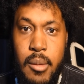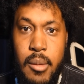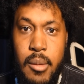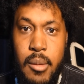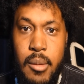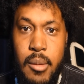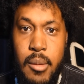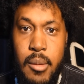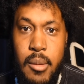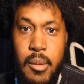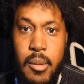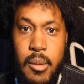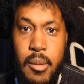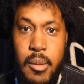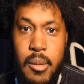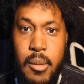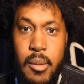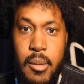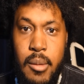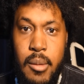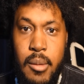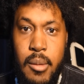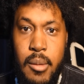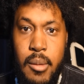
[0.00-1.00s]

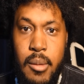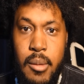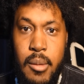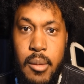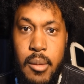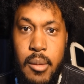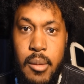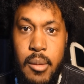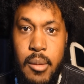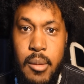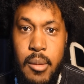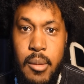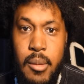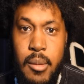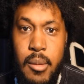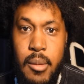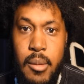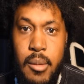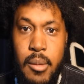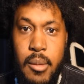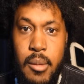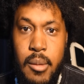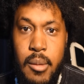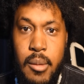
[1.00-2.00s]

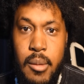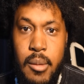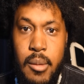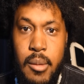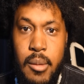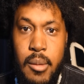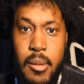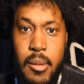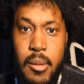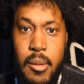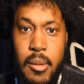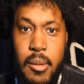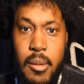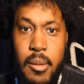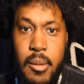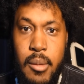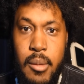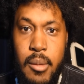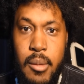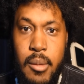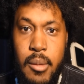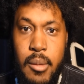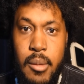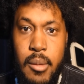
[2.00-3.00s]

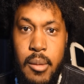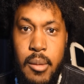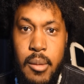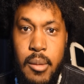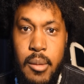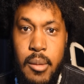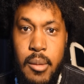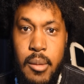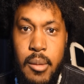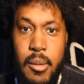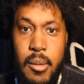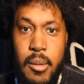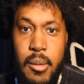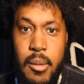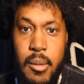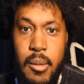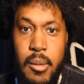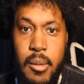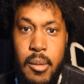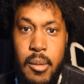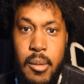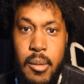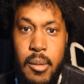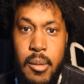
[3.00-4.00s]

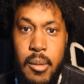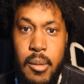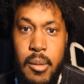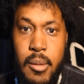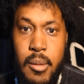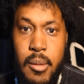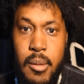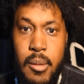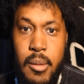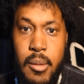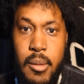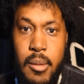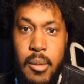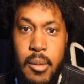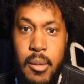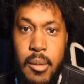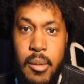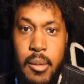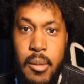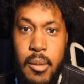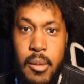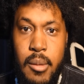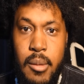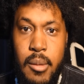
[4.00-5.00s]

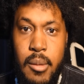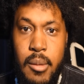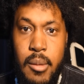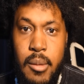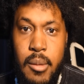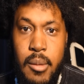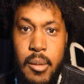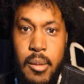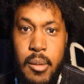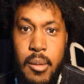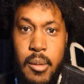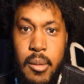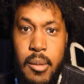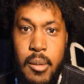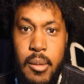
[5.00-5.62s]
[no speech]